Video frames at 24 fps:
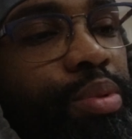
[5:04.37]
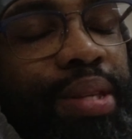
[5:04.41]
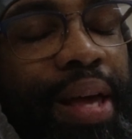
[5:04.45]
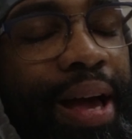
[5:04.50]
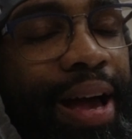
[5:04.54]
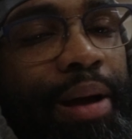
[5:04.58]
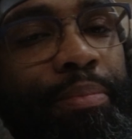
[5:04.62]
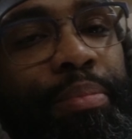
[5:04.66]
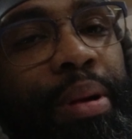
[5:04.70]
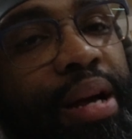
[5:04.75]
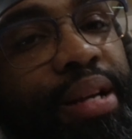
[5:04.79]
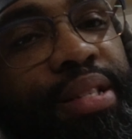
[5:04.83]

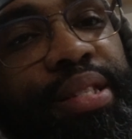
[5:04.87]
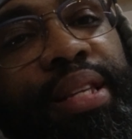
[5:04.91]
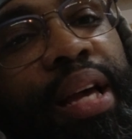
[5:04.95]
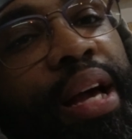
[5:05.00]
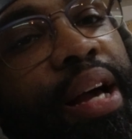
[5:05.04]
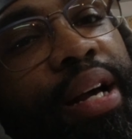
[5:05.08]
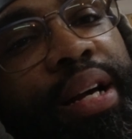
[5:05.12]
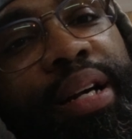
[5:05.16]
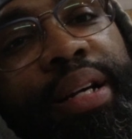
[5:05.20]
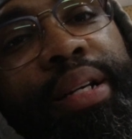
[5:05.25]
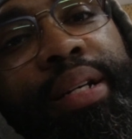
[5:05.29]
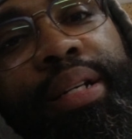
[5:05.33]

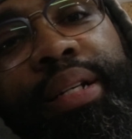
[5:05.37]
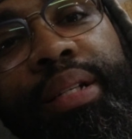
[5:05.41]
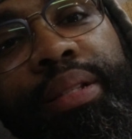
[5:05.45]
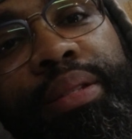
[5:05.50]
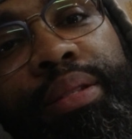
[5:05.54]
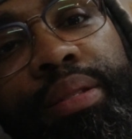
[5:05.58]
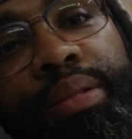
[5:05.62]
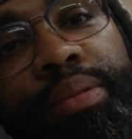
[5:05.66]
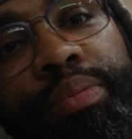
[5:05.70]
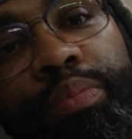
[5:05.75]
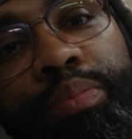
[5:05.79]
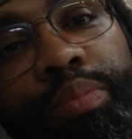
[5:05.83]

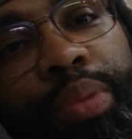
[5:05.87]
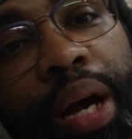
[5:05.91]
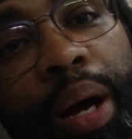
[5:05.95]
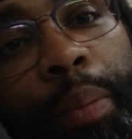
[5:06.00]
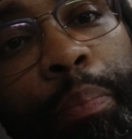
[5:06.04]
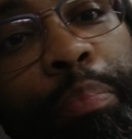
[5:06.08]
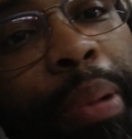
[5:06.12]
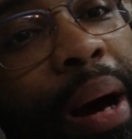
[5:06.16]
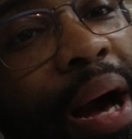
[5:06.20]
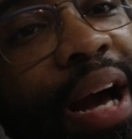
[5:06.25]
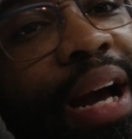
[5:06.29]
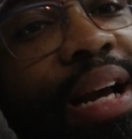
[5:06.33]
side-by-sides,
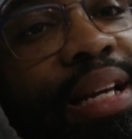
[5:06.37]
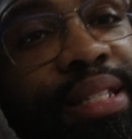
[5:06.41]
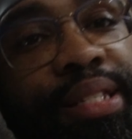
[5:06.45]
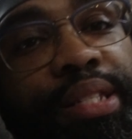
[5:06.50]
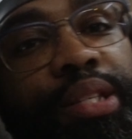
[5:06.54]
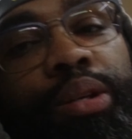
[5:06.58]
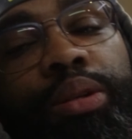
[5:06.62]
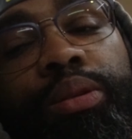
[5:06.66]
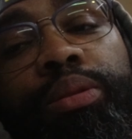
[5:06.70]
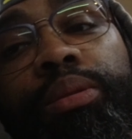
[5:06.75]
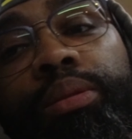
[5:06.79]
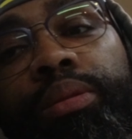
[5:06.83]
a
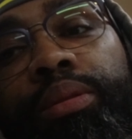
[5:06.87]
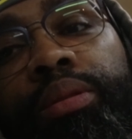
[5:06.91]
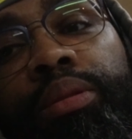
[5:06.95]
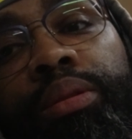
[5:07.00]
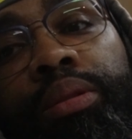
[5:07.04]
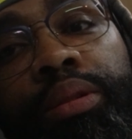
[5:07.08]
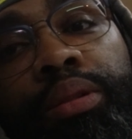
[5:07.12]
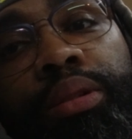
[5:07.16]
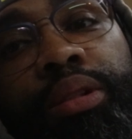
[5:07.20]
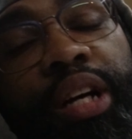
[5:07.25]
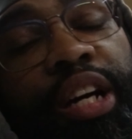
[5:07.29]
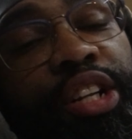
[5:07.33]
bicycle,
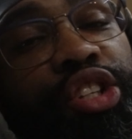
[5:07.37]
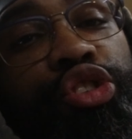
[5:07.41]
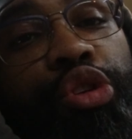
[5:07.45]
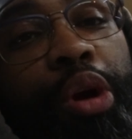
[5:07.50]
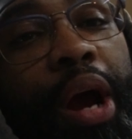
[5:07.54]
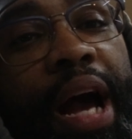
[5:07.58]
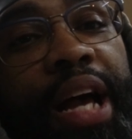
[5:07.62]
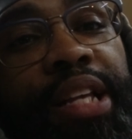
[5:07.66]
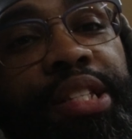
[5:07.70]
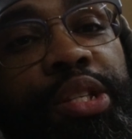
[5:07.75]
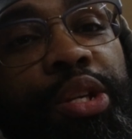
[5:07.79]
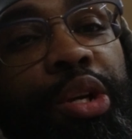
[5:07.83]
a
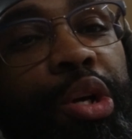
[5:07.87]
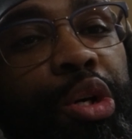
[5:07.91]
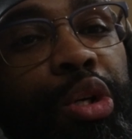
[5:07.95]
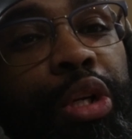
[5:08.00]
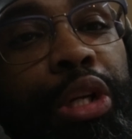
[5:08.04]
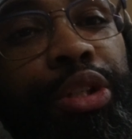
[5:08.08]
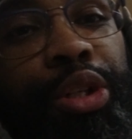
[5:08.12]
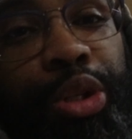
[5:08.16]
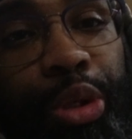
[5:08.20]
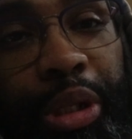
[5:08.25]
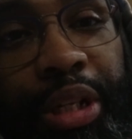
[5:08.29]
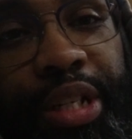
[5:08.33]

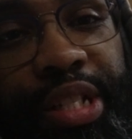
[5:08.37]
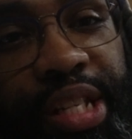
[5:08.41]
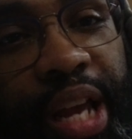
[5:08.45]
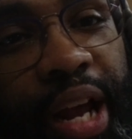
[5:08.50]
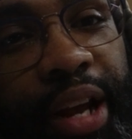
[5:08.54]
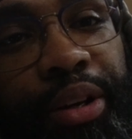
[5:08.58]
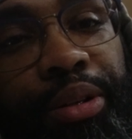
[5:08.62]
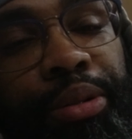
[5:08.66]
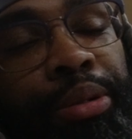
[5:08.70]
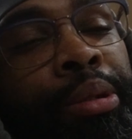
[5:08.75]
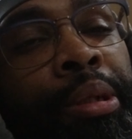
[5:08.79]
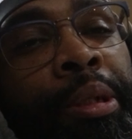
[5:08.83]
tricycle, a
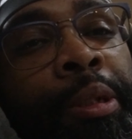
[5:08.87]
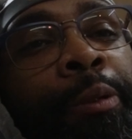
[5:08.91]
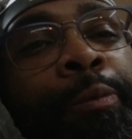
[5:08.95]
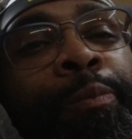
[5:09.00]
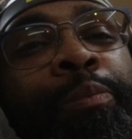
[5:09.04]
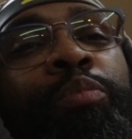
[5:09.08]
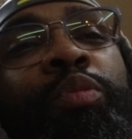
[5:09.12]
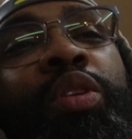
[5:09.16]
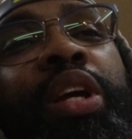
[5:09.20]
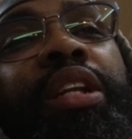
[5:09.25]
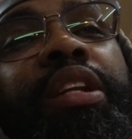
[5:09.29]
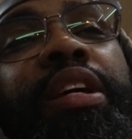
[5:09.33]
unicycle.
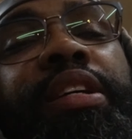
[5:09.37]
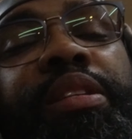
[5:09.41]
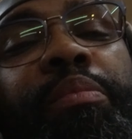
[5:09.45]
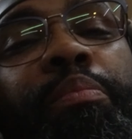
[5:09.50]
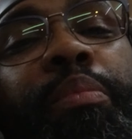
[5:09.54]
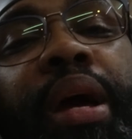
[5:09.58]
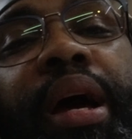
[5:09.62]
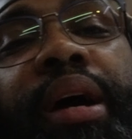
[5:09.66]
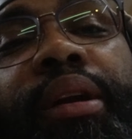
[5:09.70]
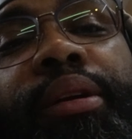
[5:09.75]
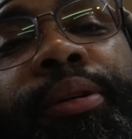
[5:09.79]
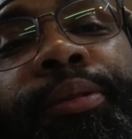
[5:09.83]
It
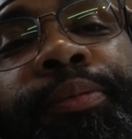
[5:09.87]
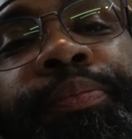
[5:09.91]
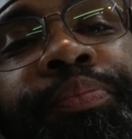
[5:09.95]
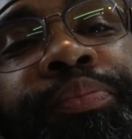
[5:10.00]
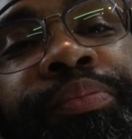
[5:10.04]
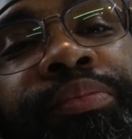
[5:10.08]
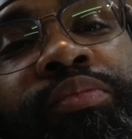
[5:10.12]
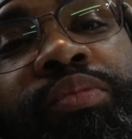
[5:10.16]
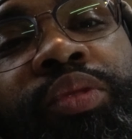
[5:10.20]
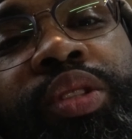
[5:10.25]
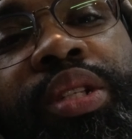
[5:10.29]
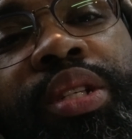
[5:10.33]
doesn't matter.
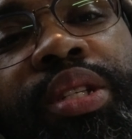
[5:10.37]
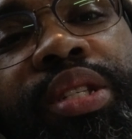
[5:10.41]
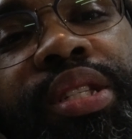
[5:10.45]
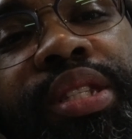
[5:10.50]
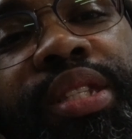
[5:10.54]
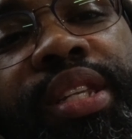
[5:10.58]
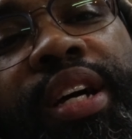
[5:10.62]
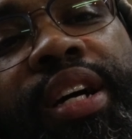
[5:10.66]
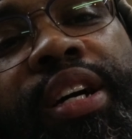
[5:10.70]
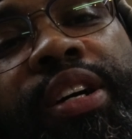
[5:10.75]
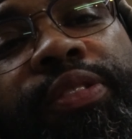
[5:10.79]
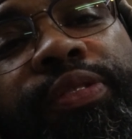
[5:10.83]

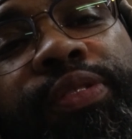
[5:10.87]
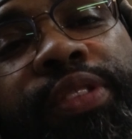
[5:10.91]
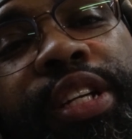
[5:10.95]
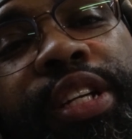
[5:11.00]
Stuff